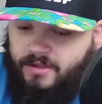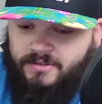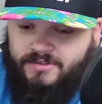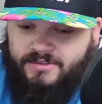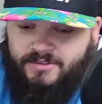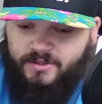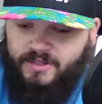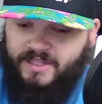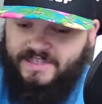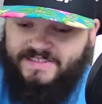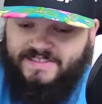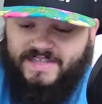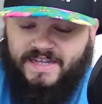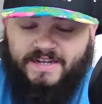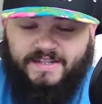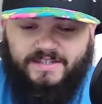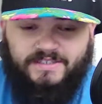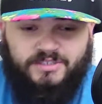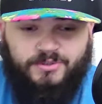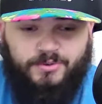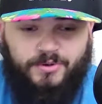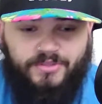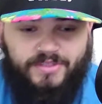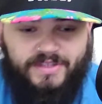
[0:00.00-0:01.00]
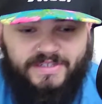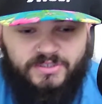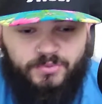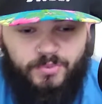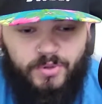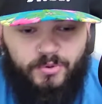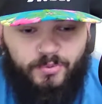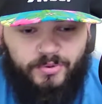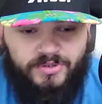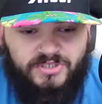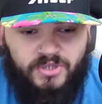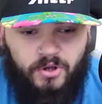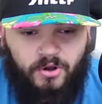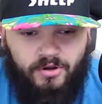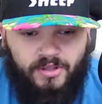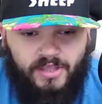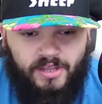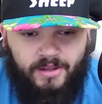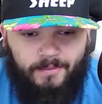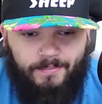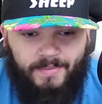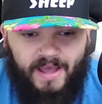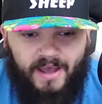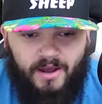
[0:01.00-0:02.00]
so let's get into it. This week we're
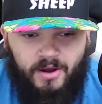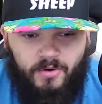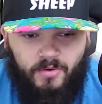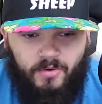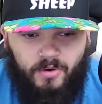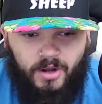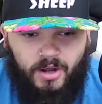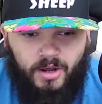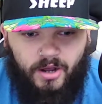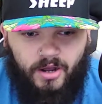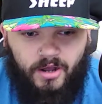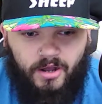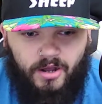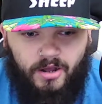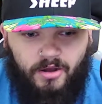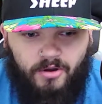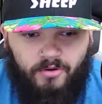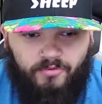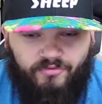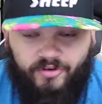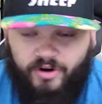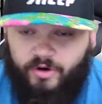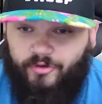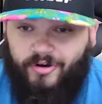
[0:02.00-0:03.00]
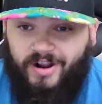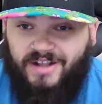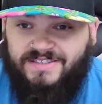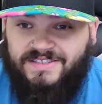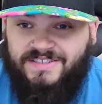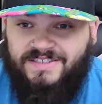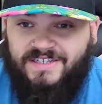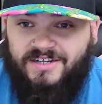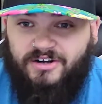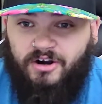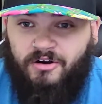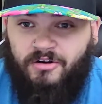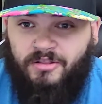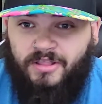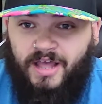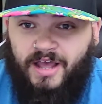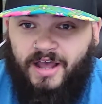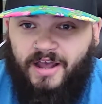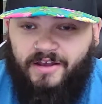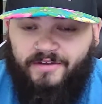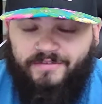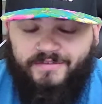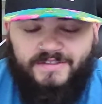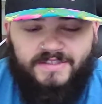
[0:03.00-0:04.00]
talking about regrets in our
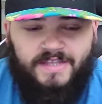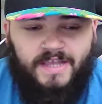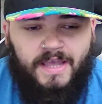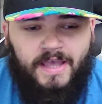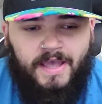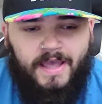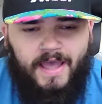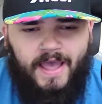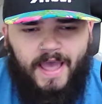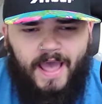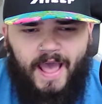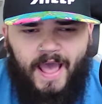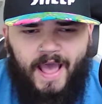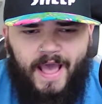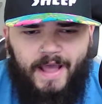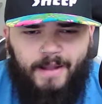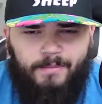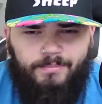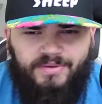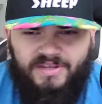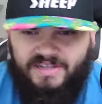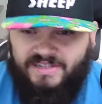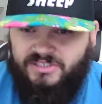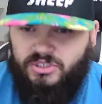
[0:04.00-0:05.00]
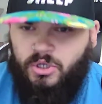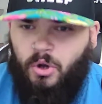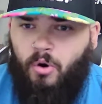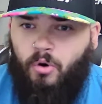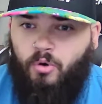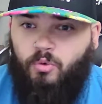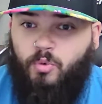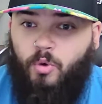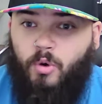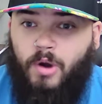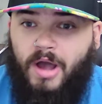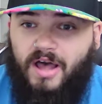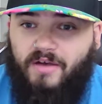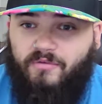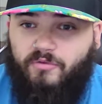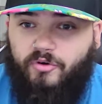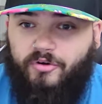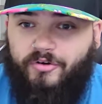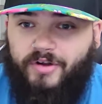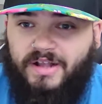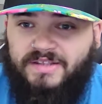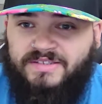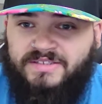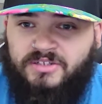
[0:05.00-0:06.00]
lives and being told we'll have
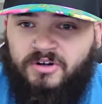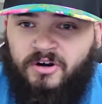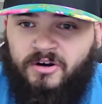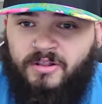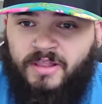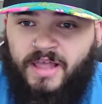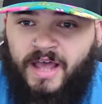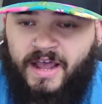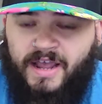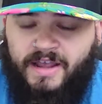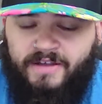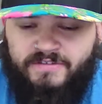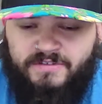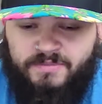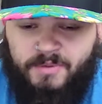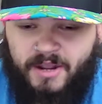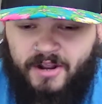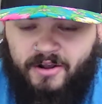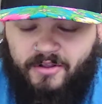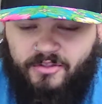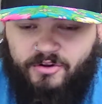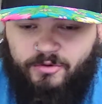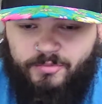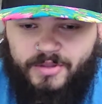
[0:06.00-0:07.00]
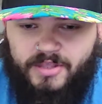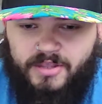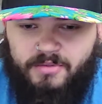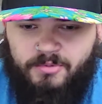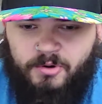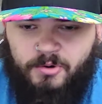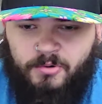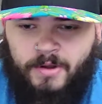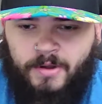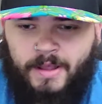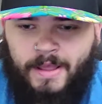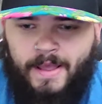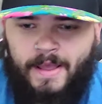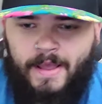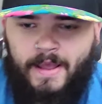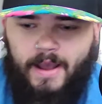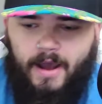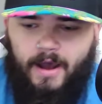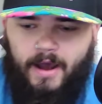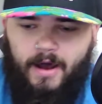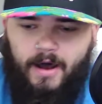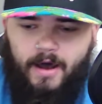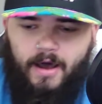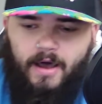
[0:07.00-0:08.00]
regrets in our lives by other people.
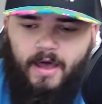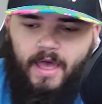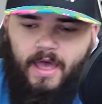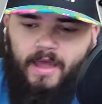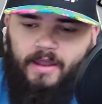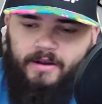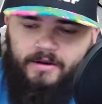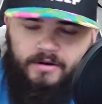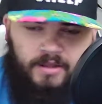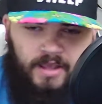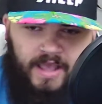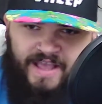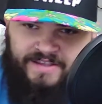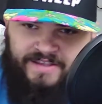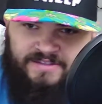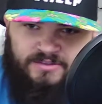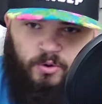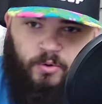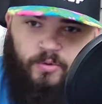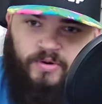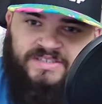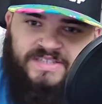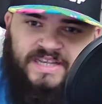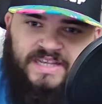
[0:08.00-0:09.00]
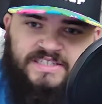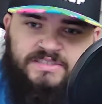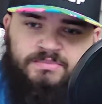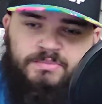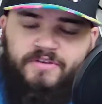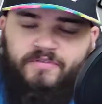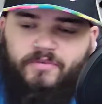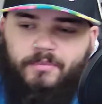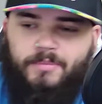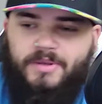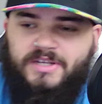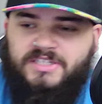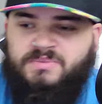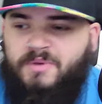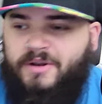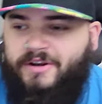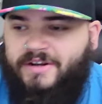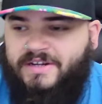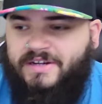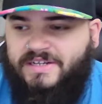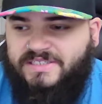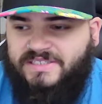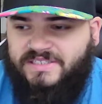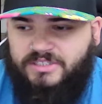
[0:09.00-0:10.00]
And as always, I speak from
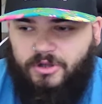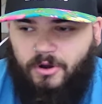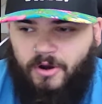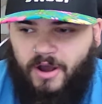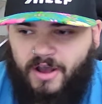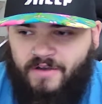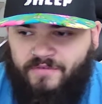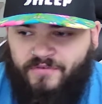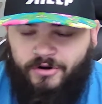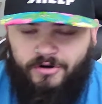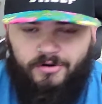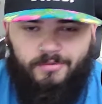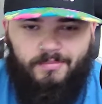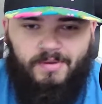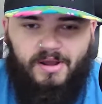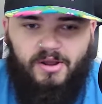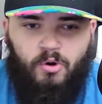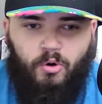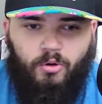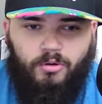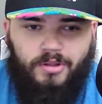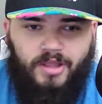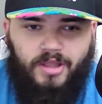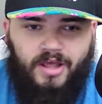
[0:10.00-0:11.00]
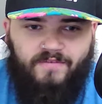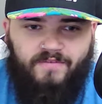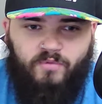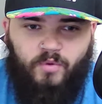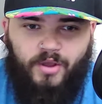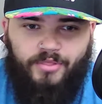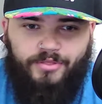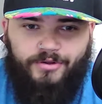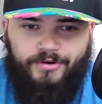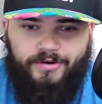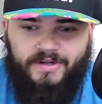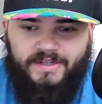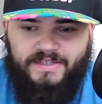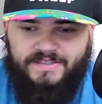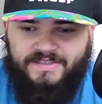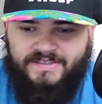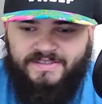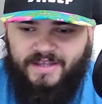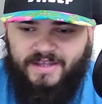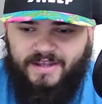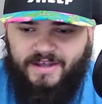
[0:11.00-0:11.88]
experience. I've heard it my whole life, whether it's